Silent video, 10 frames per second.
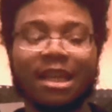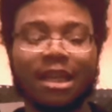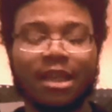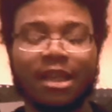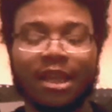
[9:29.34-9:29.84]

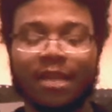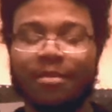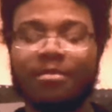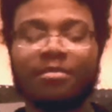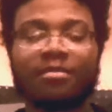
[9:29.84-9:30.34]

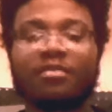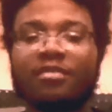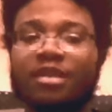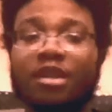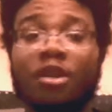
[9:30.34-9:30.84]
then
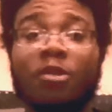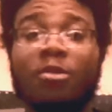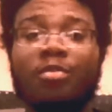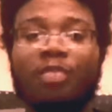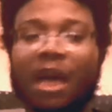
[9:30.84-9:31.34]
go
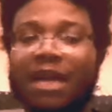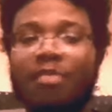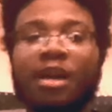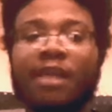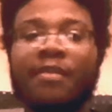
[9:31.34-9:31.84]
buy a
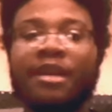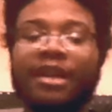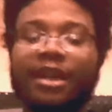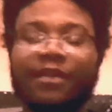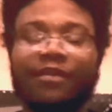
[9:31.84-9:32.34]

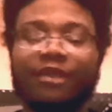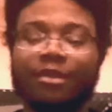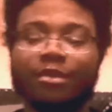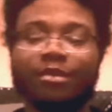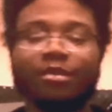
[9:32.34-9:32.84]
primary. If
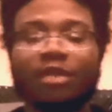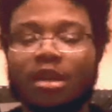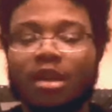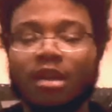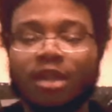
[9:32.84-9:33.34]

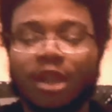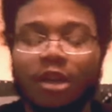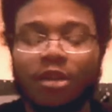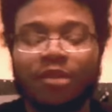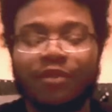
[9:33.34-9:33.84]

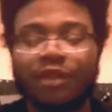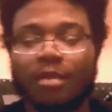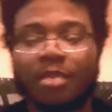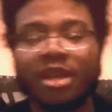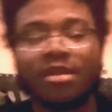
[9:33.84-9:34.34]
if you're a
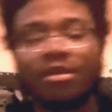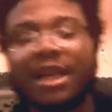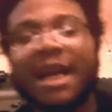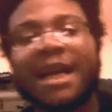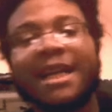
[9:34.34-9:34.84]
pistol
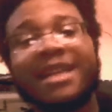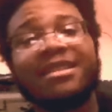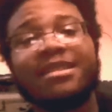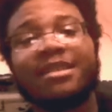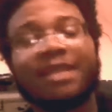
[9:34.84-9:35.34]
guy
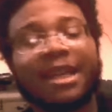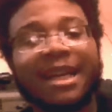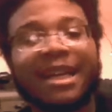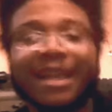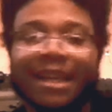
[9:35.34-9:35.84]
like
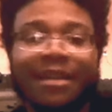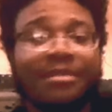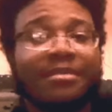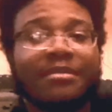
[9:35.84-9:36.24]
I am,